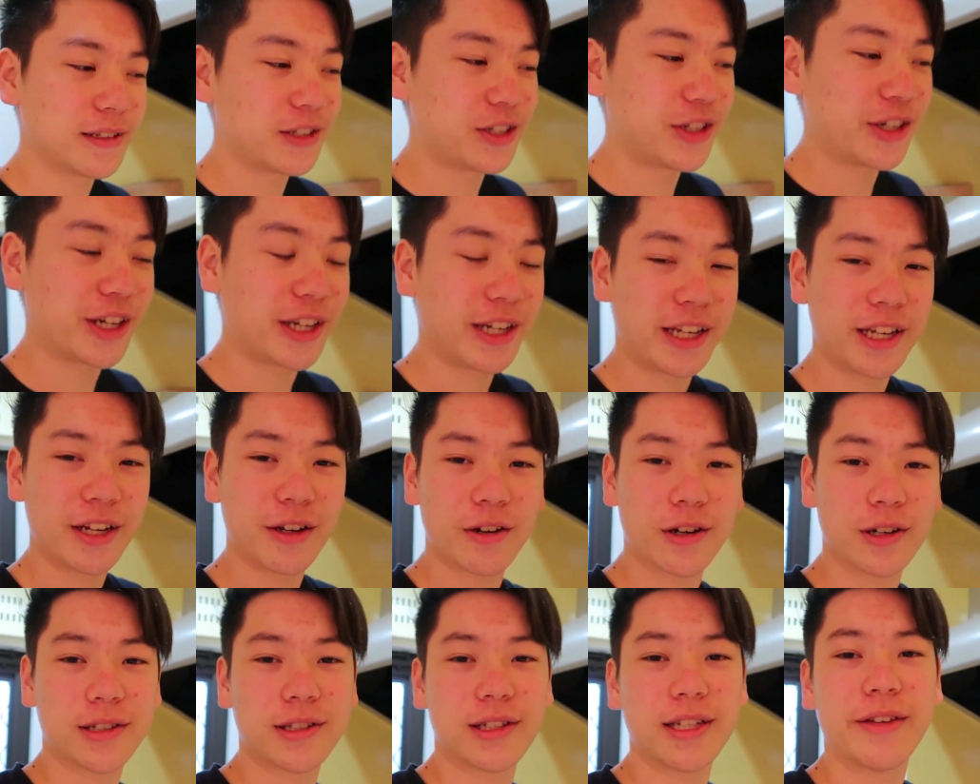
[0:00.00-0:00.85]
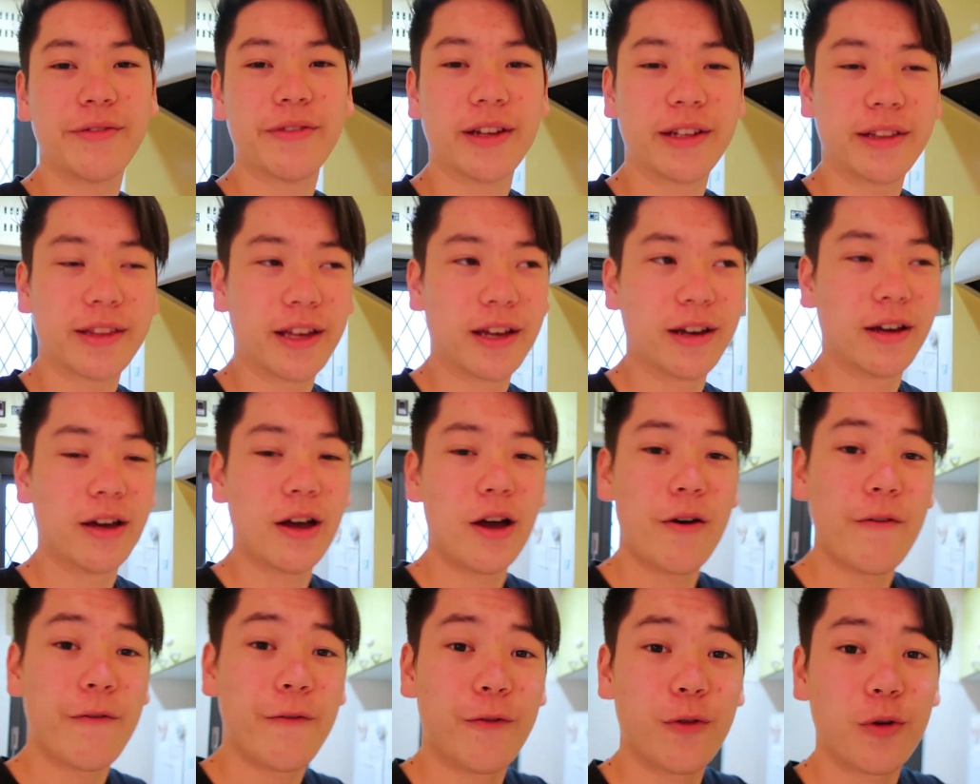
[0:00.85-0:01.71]
she could hear us leaving the
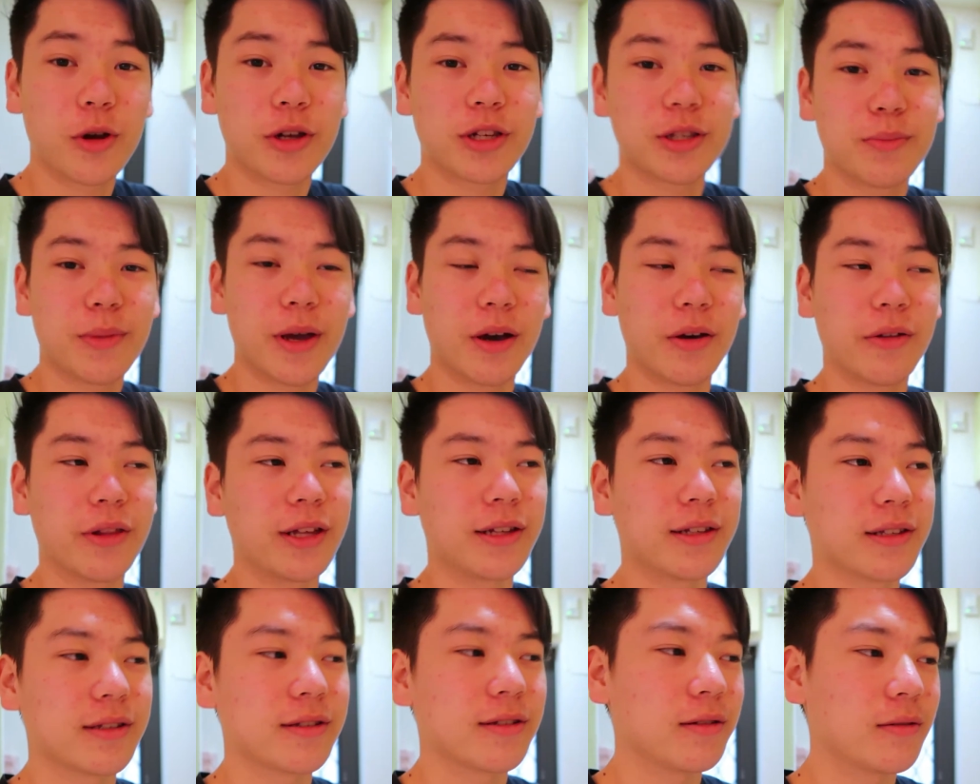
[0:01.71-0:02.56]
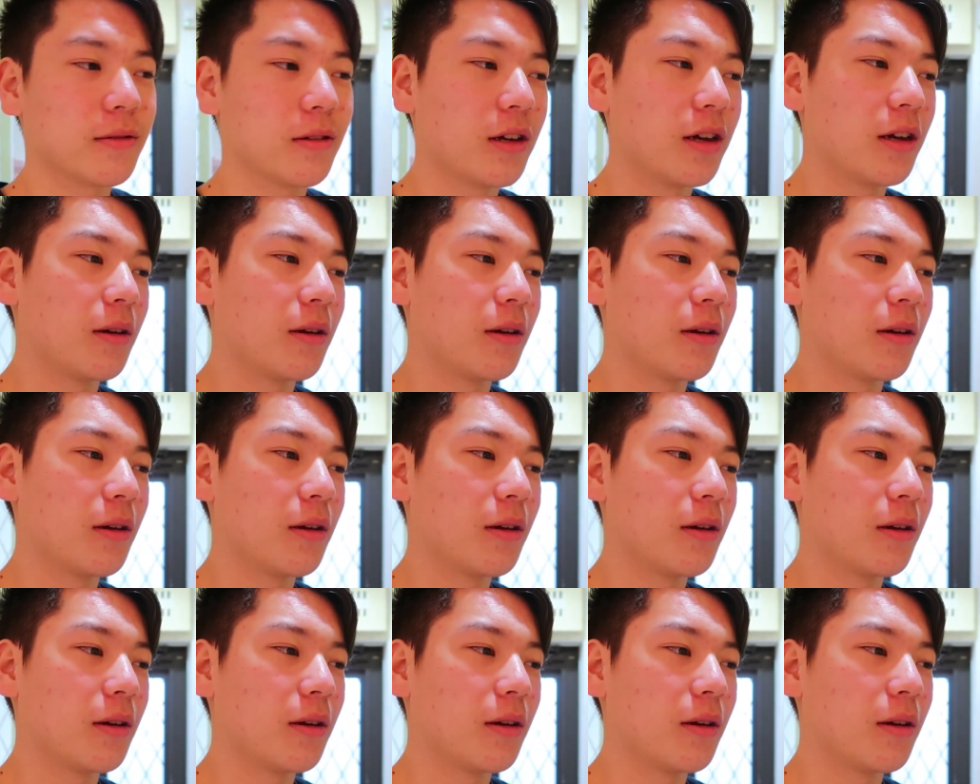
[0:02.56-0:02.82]
voicemail that's